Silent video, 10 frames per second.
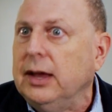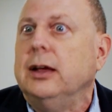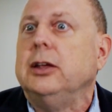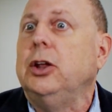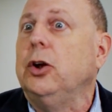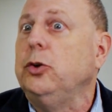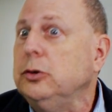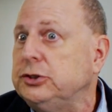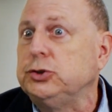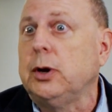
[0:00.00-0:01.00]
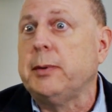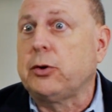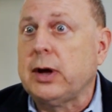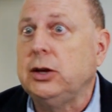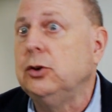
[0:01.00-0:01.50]
you know you should join my
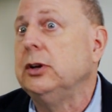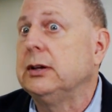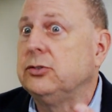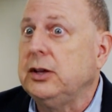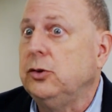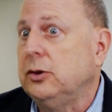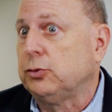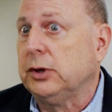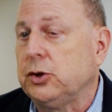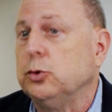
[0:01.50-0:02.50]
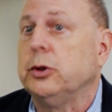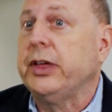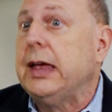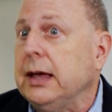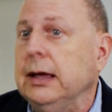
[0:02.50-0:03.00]
credit union because they do this really cool
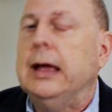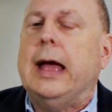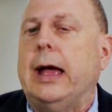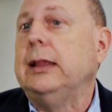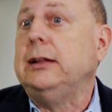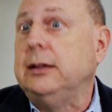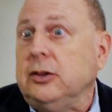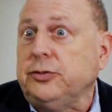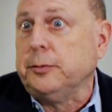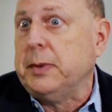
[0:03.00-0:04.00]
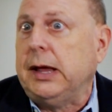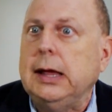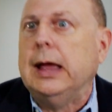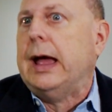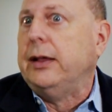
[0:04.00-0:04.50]
thing and they did this for me
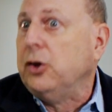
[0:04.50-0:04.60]
and they over